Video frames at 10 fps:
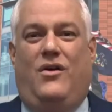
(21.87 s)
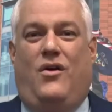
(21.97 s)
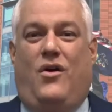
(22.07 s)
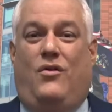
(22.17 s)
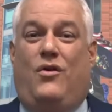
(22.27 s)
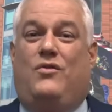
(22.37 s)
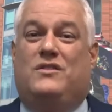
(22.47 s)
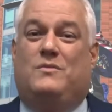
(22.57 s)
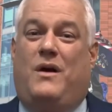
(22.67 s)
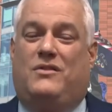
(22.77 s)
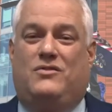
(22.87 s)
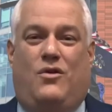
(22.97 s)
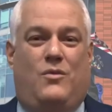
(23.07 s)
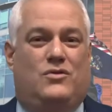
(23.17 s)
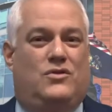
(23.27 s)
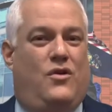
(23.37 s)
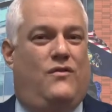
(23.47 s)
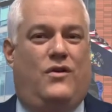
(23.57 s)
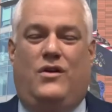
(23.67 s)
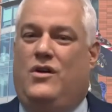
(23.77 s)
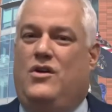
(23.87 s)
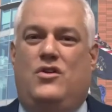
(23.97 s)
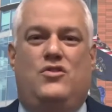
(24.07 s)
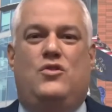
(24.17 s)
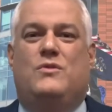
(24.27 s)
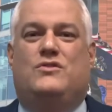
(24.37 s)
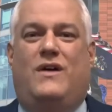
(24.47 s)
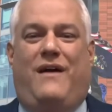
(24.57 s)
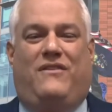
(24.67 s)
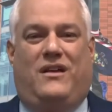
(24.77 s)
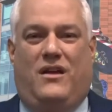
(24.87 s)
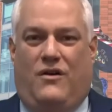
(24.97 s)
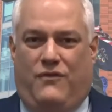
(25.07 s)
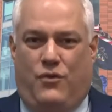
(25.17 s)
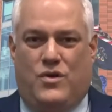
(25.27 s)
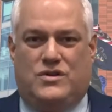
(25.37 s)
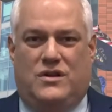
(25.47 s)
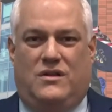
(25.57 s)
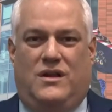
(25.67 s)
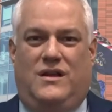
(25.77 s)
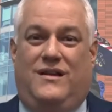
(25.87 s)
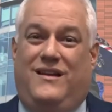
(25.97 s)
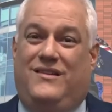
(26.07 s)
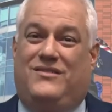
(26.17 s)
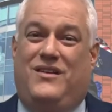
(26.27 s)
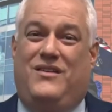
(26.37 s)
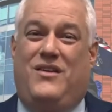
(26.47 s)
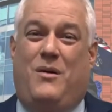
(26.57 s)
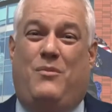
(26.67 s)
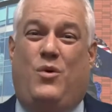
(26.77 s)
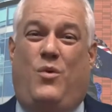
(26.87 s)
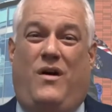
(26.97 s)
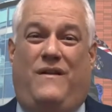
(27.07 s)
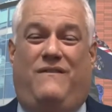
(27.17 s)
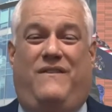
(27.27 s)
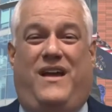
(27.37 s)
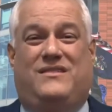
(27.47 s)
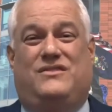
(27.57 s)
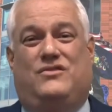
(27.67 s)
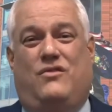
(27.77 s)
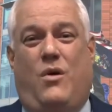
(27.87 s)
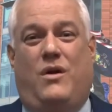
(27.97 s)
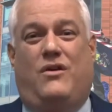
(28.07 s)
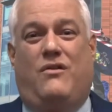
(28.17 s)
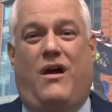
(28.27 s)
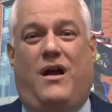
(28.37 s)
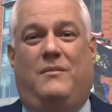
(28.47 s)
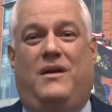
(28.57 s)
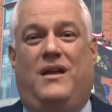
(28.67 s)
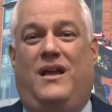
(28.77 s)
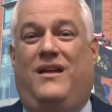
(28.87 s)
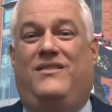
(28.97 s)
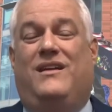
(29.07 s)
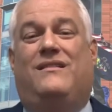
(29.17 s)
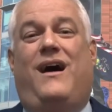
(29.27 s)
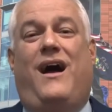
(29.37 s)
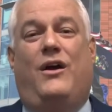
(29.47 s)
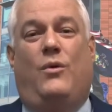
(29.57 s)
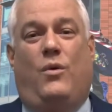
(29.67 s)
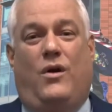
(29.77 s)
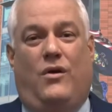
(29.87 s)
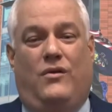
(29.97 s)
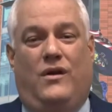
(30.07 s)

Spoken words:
Although this month is almost over, human trafficking, unfortunately, is the #1 fastest growing crime in the entire world.